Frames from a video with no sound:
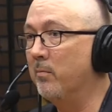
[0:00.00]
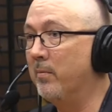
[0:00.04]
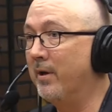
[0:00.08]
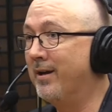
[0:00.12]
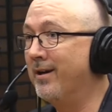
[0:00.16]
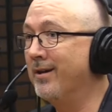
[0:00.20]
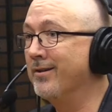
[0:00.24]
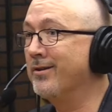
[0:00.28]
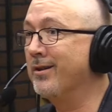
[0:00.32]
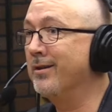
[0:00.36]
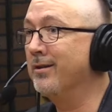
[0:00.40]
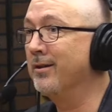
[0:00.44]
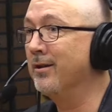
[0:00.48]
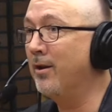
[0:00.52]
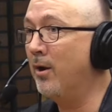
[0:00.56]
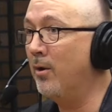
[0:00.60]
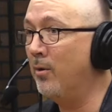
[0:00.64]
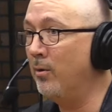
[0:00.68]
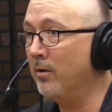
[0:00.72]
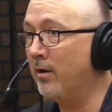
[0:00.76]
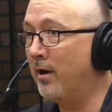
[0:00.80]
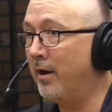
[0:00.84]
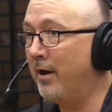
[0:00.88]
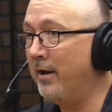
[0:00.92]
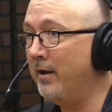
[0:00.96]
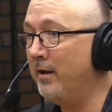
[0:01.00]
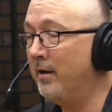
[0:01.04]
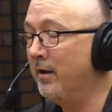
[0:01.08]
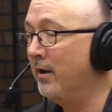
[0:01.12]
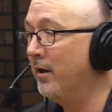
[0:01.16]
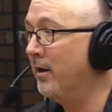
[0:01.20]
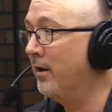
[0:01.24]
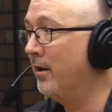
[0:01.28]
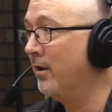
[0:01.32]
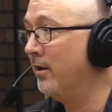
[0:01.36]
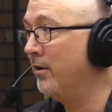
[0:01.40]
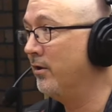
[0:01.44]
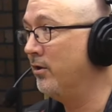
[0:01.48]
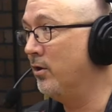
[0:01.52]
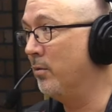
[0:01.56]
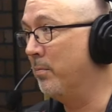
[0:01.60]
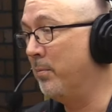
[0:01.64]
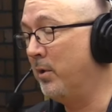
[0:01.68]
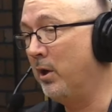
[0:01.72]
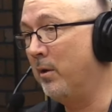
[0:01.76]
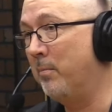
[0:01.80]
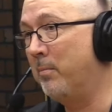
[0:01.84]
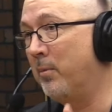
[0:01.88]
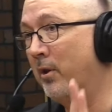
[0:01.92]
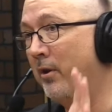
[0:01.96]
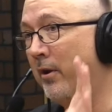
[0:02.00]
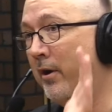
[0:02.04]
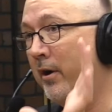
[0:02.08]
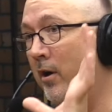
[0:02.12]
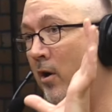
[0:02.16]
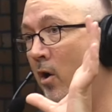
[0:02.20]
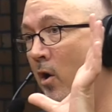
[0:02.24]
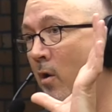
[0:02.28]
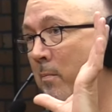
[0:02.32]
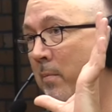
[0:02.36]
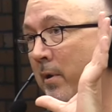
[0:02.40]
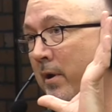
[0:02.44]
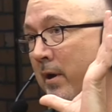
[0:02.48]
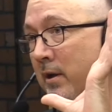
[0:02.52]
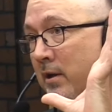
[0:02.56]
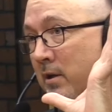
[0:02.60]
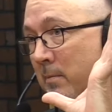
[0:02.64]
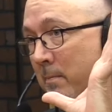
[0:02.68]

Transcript: Because in low light, your pupillary opening,